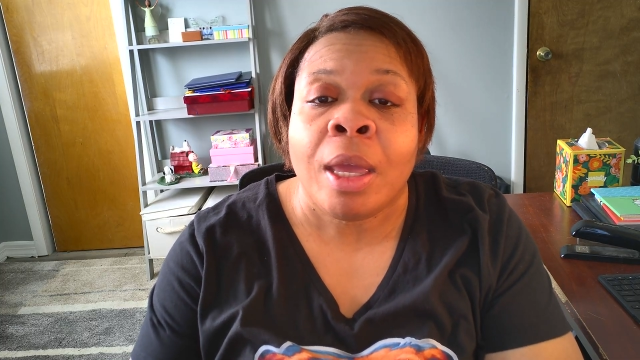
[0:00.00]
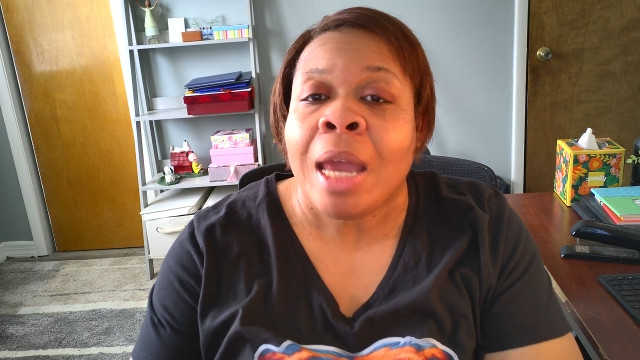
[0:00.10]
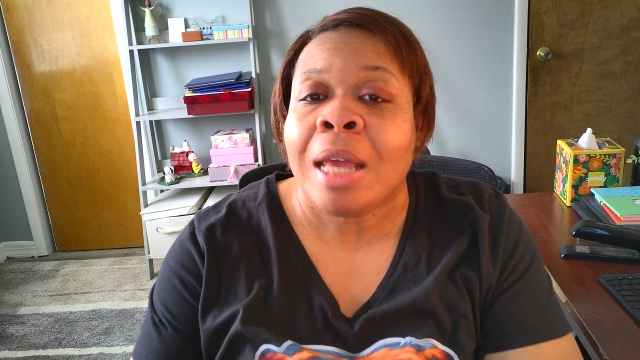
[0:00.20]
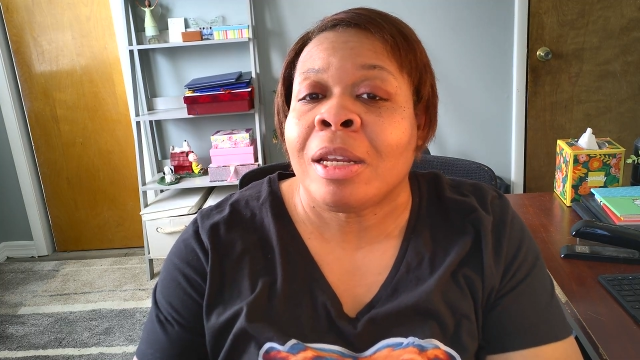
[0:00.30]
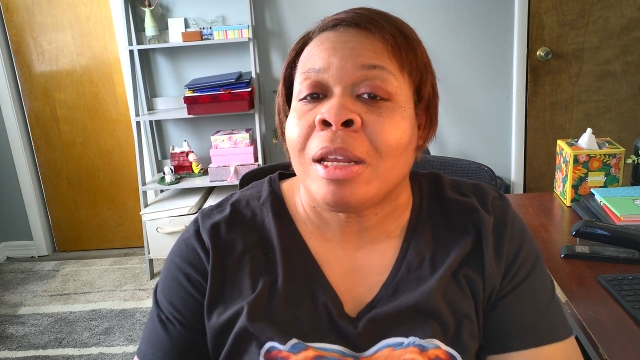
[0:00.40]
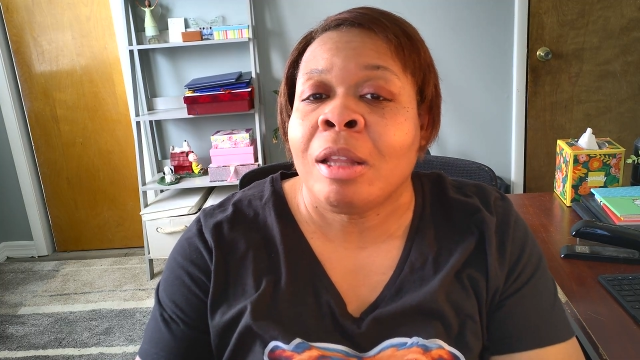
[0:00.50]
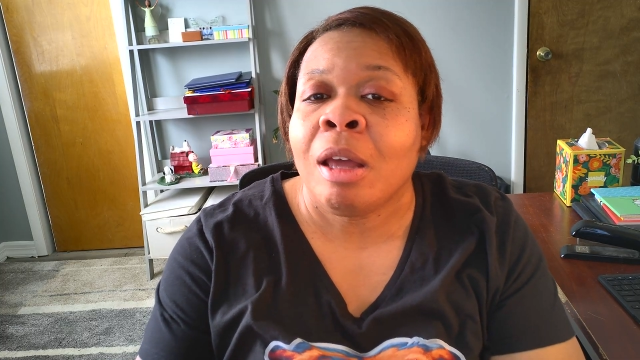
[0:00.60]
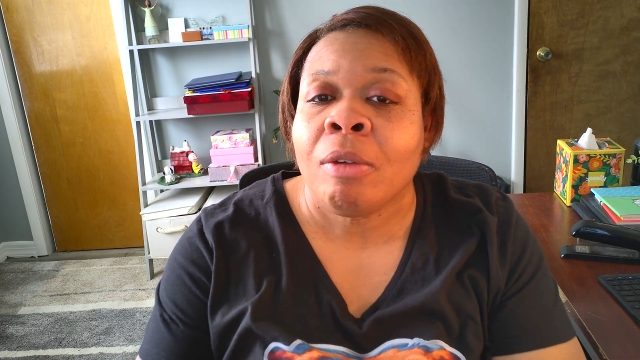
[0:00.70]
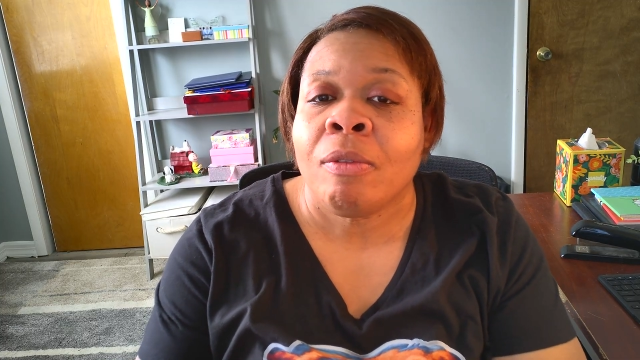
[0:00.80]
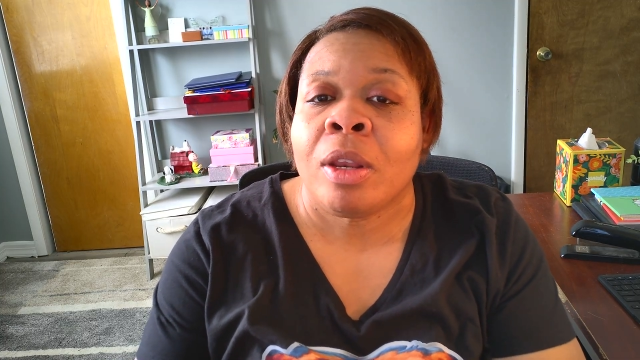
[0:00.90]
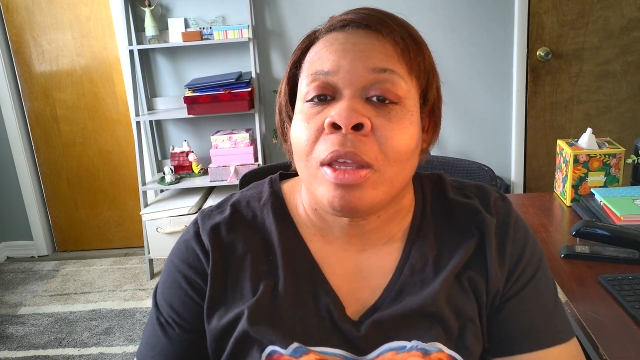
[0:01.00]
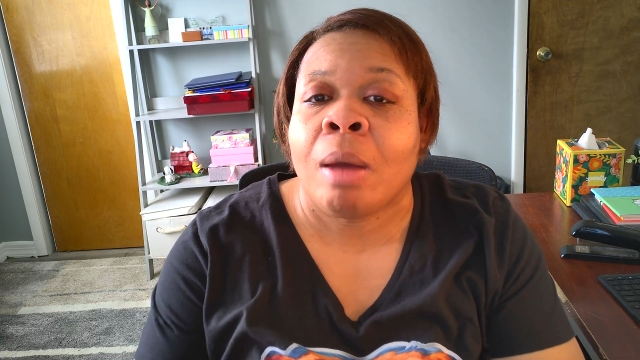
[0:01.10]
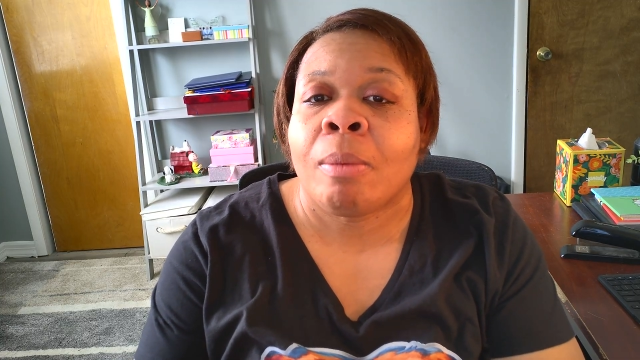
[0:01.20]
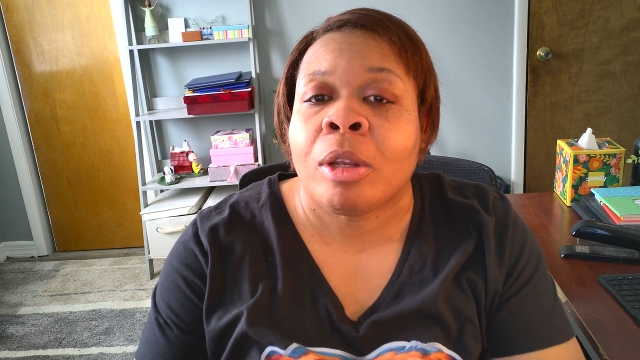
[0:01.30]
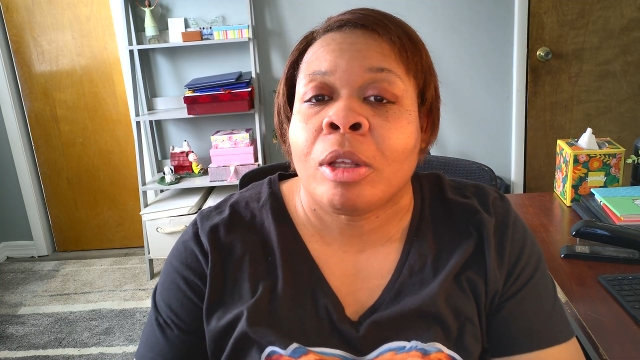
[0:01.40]
And in another video,
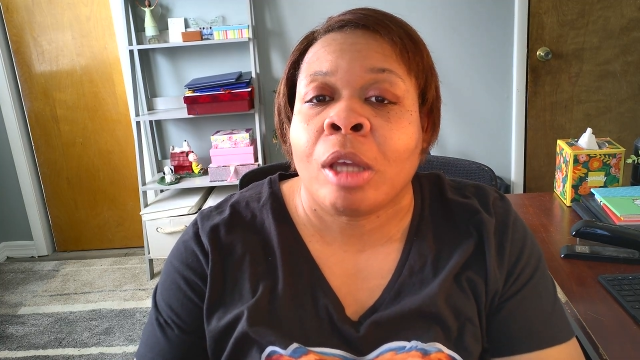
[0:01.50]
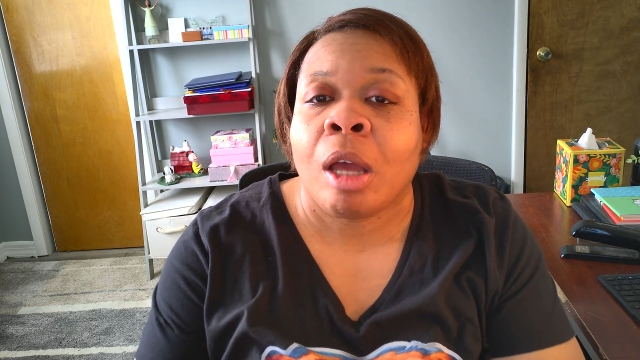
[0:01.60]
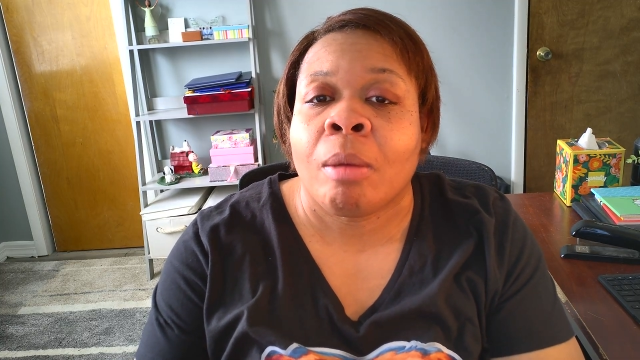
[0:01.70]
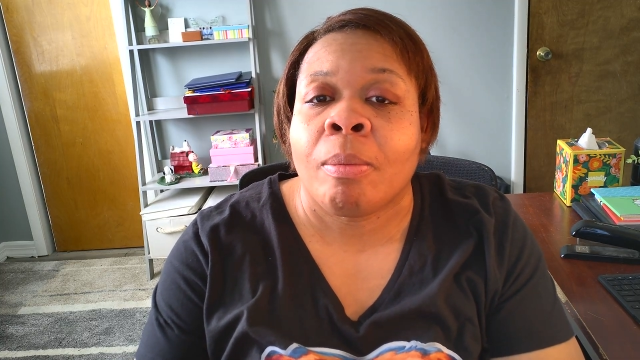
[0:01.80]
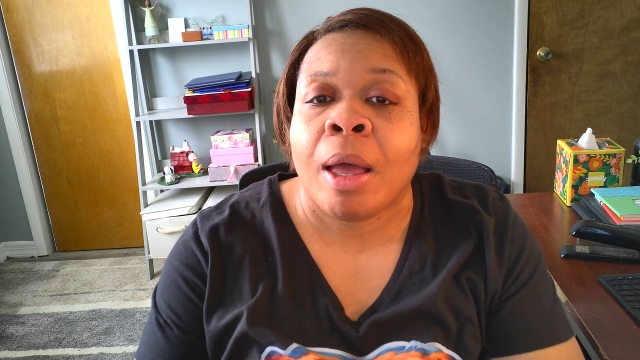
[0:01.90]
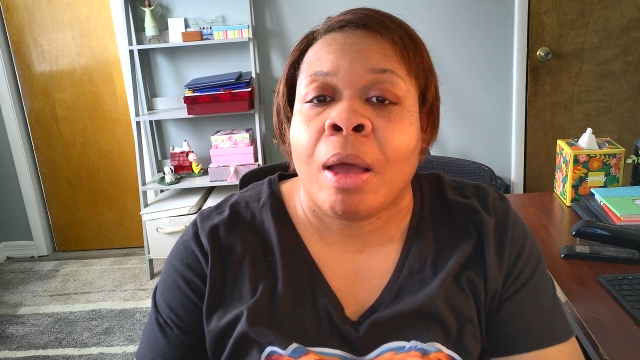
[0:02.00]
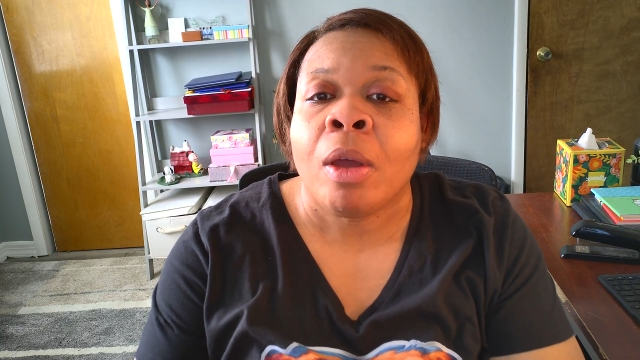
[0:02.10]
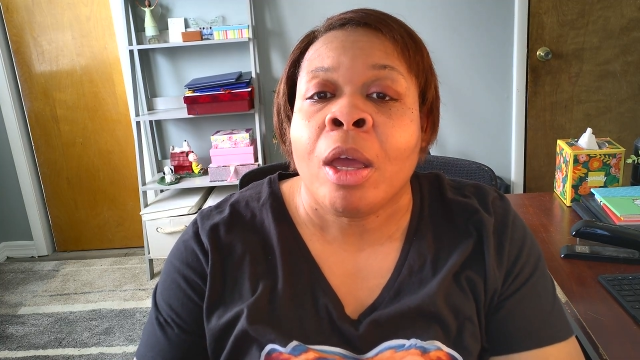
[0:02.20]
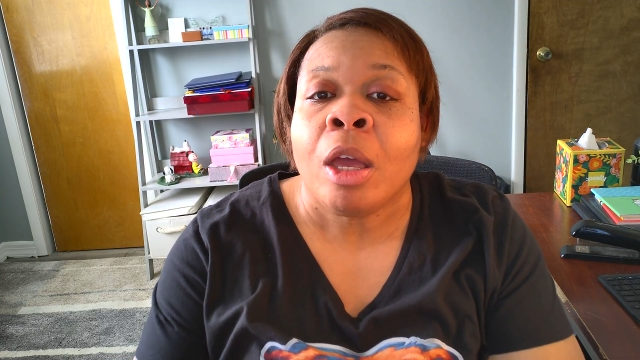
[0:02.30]
I'm going to talk about